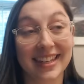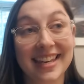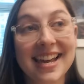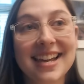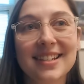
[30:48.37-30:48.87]

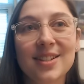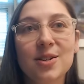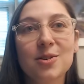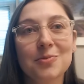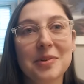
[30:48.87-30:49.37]
Yeah,
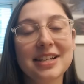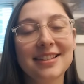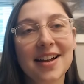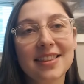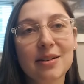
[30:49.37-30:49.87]
so
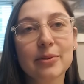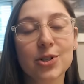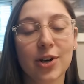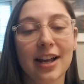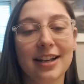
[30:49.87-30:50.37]
it's not that we're
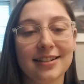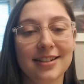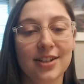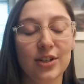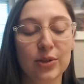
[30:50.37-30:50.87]

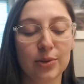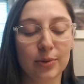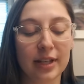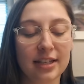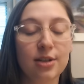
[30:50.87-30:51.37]
trying
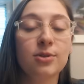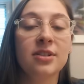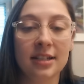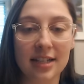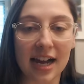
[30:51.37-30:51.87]
to
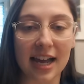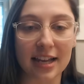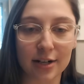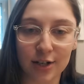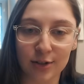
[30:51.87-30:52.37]
using
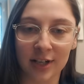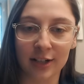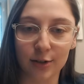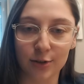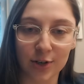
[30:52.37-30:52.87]
diet or using
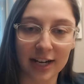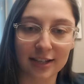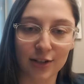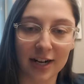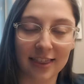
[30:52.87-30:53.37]

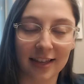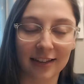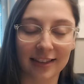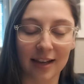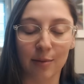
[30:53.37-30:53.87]
nutrients or anything
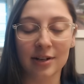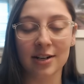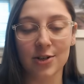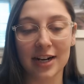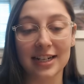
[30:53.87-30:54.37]
like that. We're
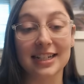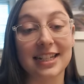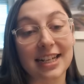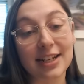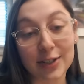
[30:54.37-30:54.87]
not trying to
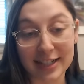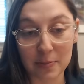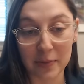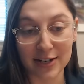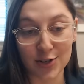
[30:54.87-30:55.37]
decrease
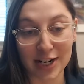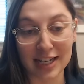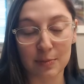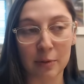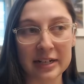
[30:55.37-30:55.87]
branch
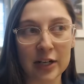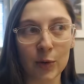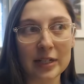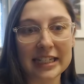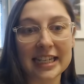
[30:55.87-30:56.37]
chains, but we don't
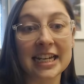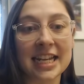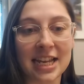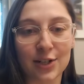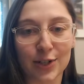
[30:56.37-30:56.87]
want to see an
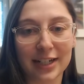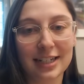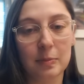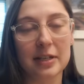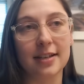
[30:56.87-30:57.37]

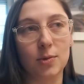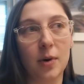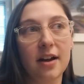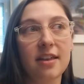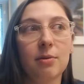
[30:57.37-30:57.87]
increase, because
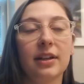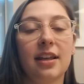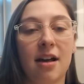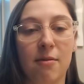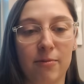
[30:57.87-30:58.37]
where they really
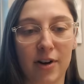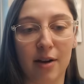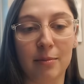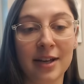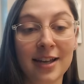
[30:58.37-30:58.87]
come
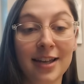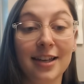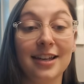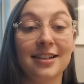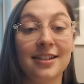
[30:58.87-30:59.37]
from
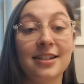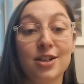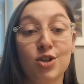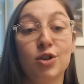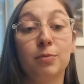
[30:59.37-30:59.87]
is
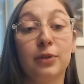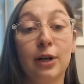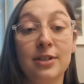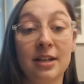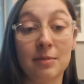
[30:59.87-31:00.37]
additional protein